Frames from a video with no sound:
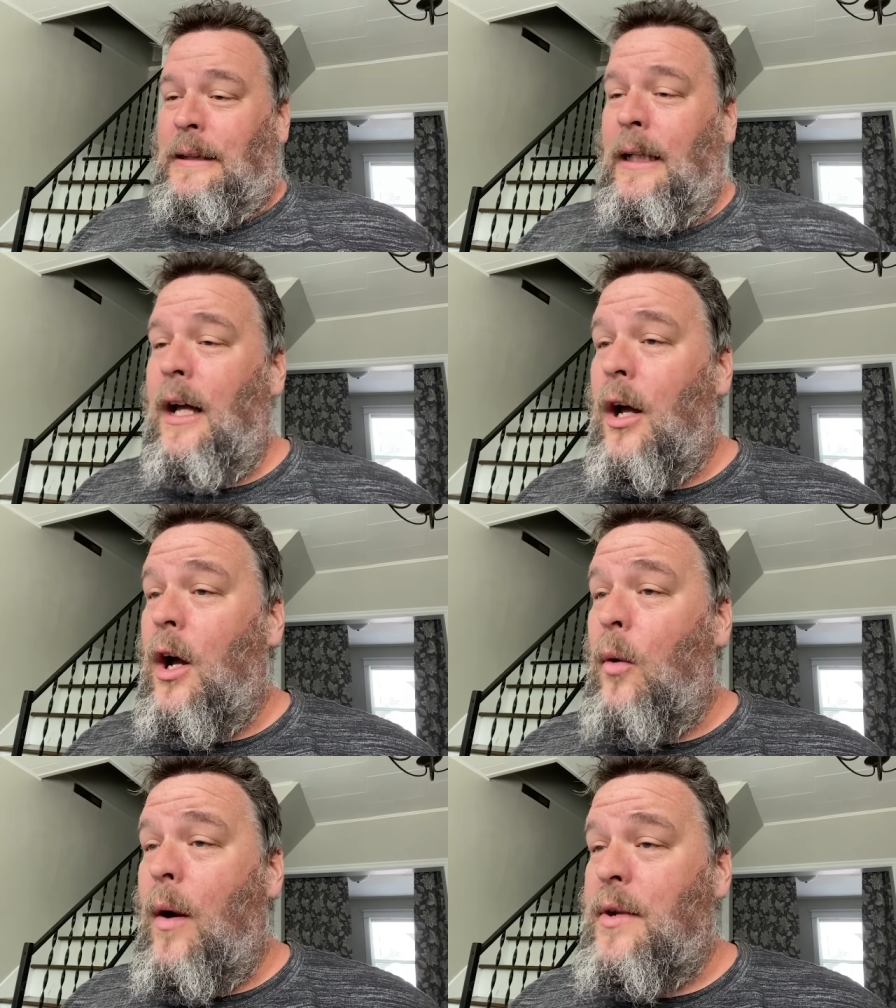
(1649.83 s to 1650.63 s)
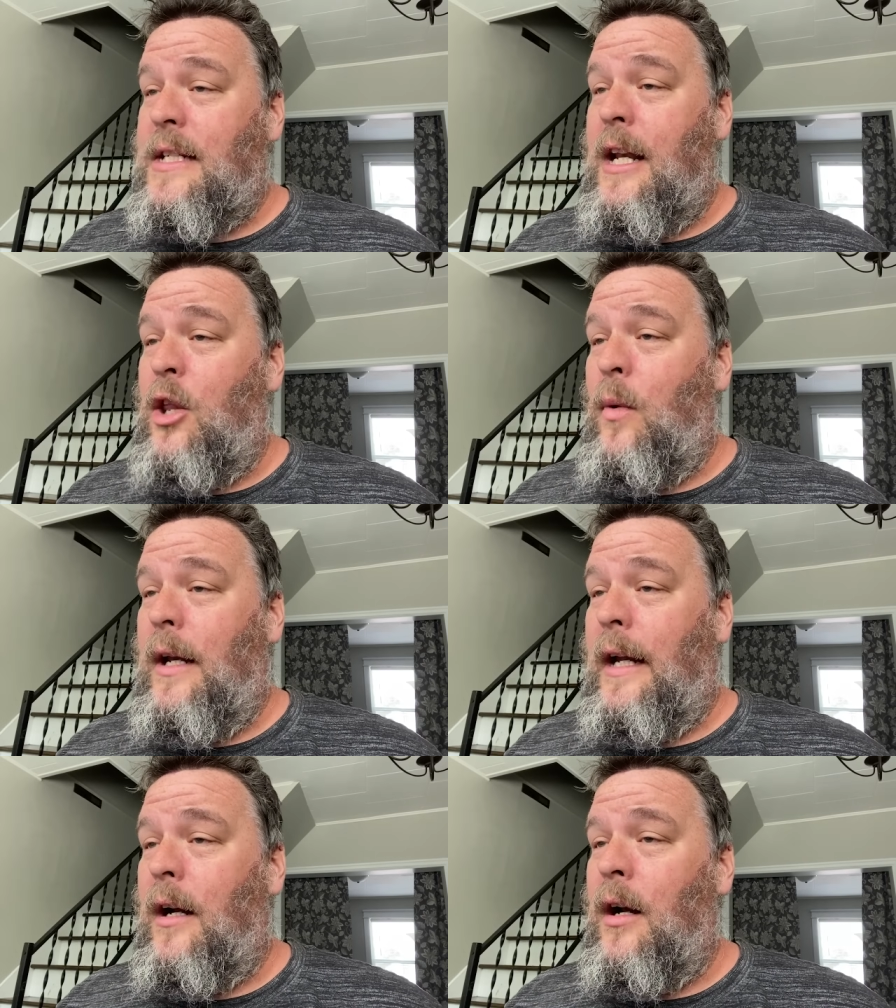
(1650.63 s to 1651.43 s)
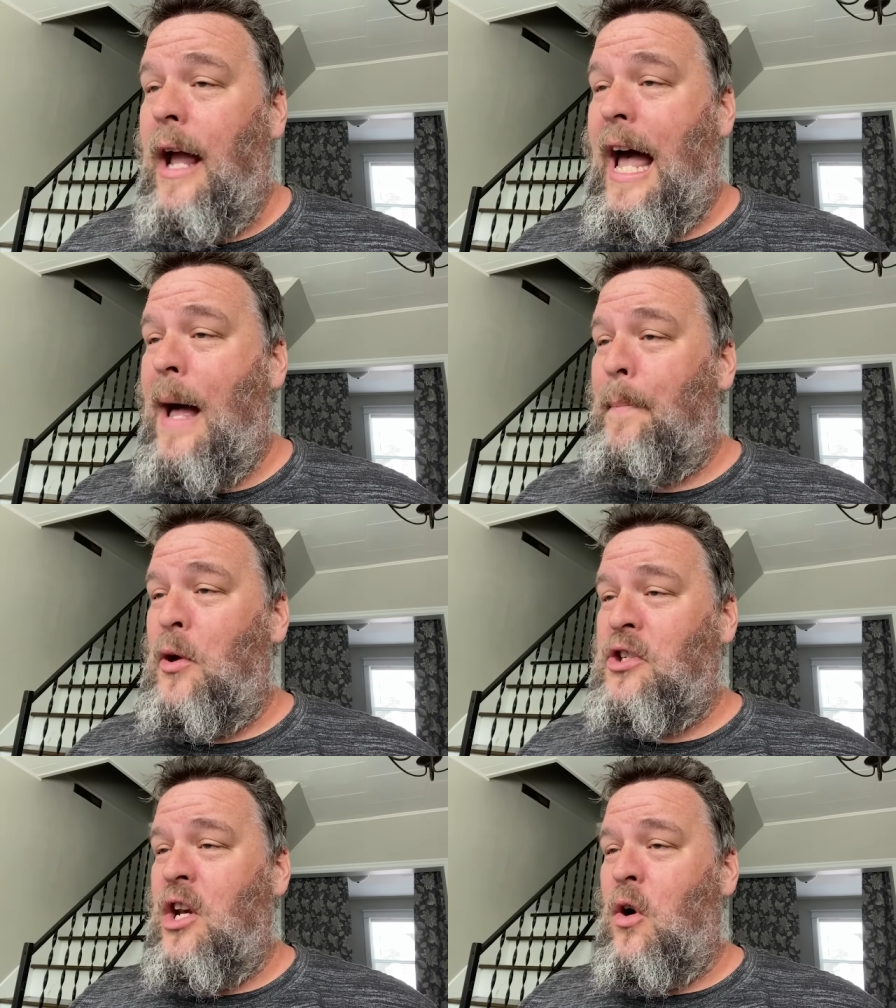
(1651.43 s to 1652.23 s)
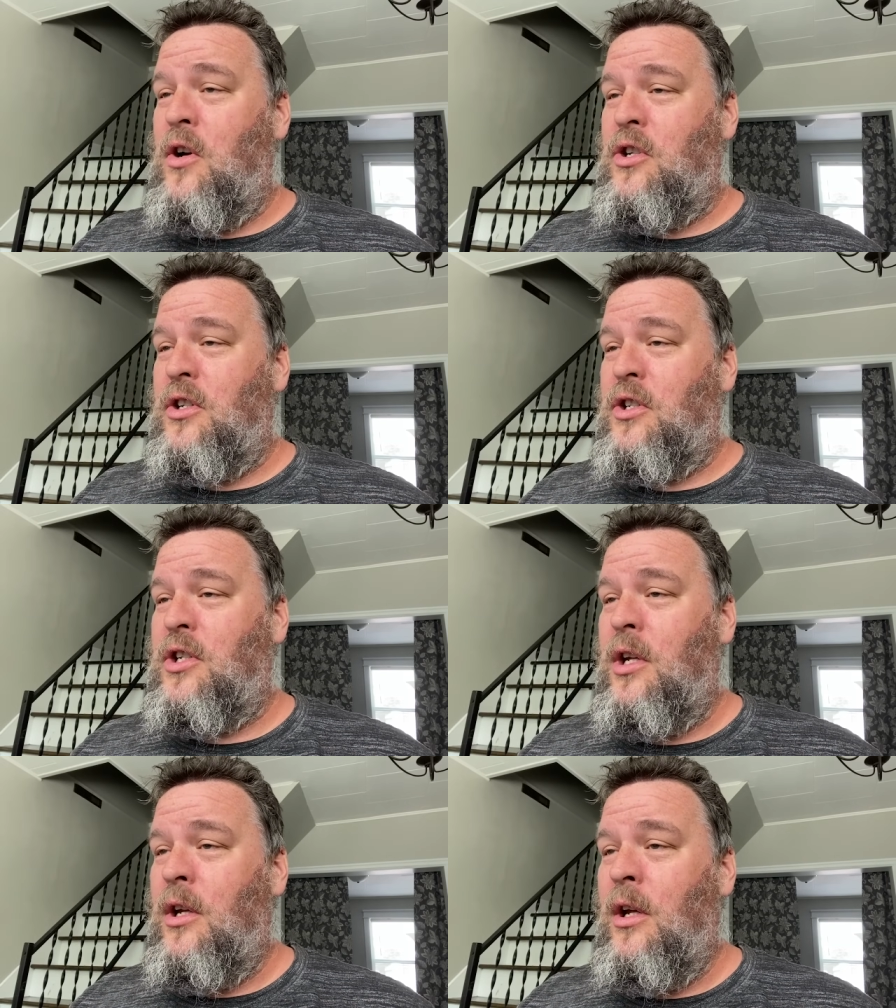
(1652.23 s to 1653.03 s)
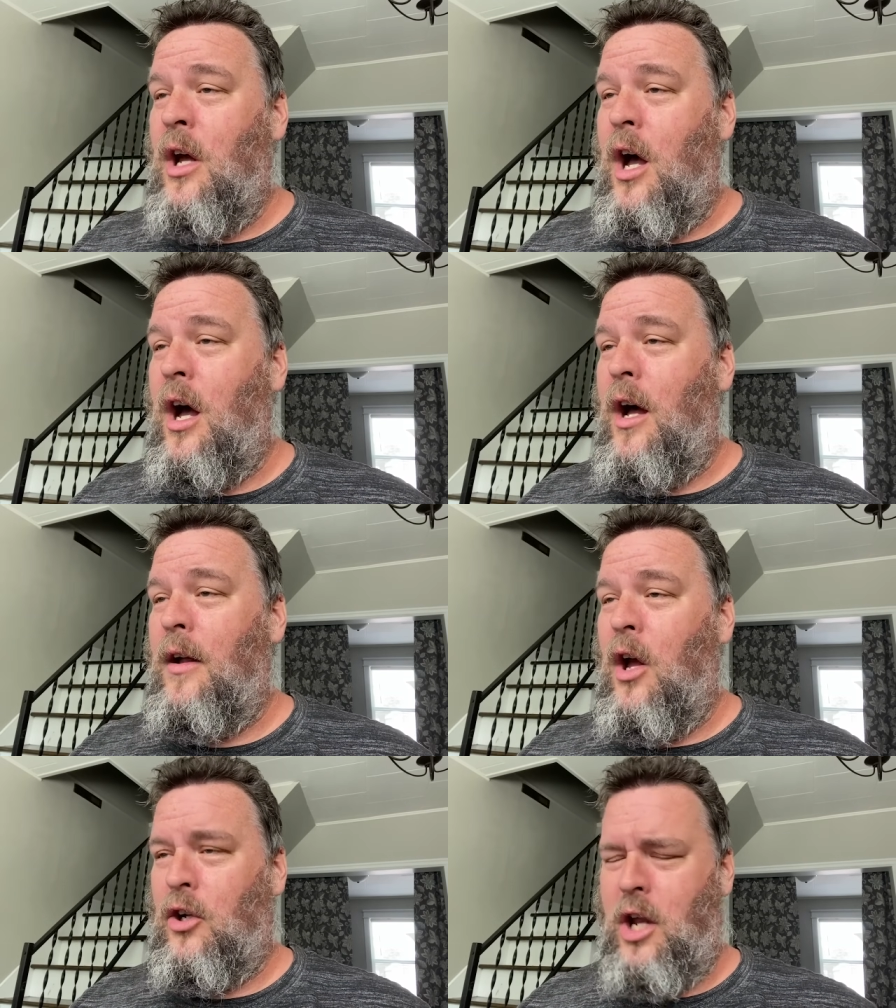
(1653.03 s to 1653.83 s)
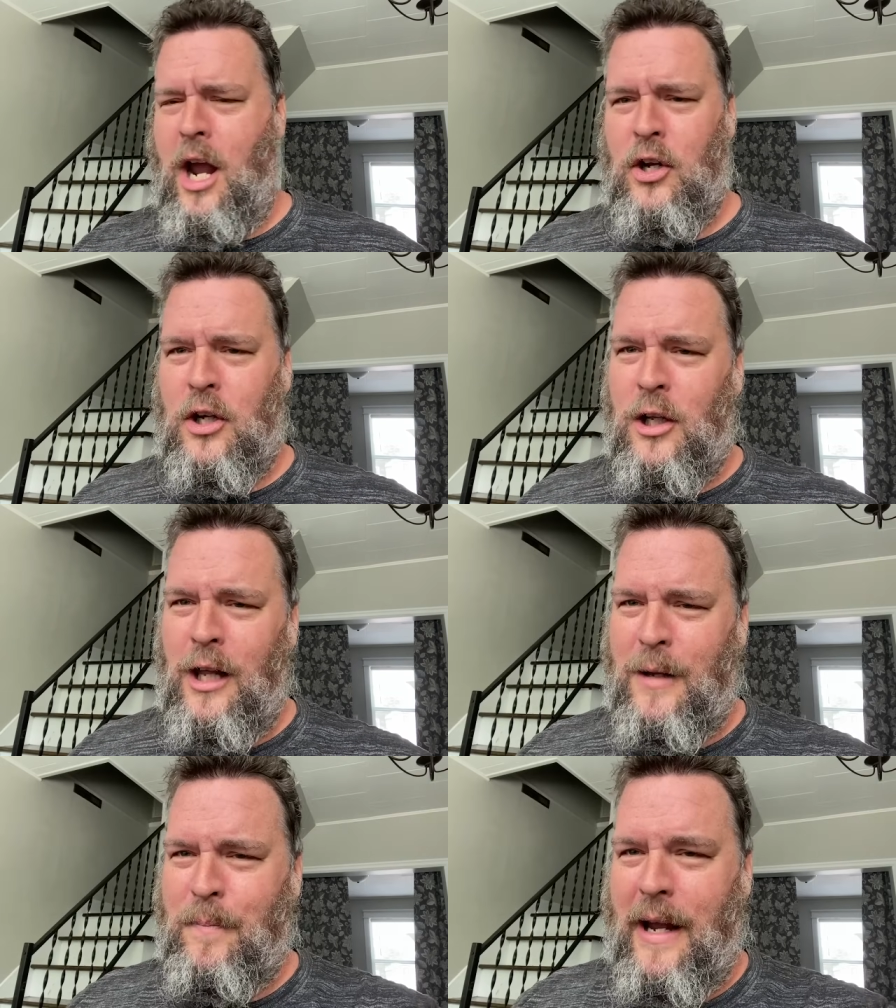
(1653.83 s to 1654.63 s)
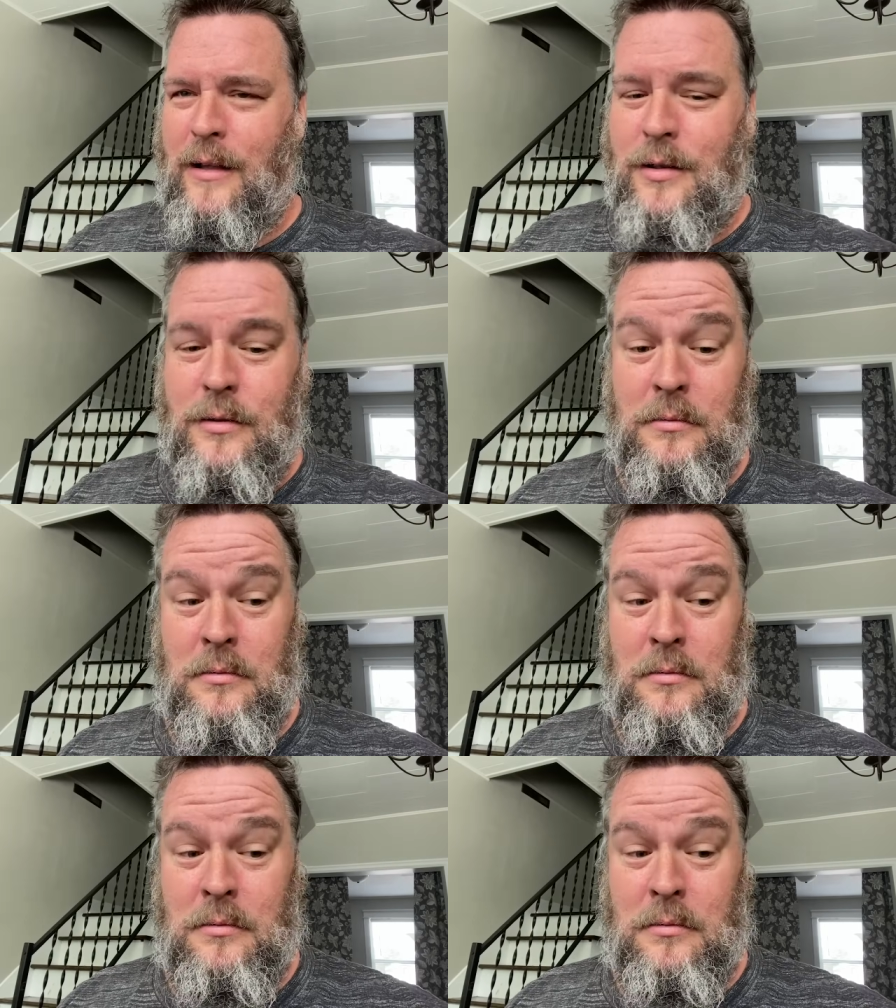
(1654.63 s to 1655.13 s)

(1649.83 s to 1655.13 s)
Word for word: Oh, what was another one here? Apples and oranges uh, and clickbait.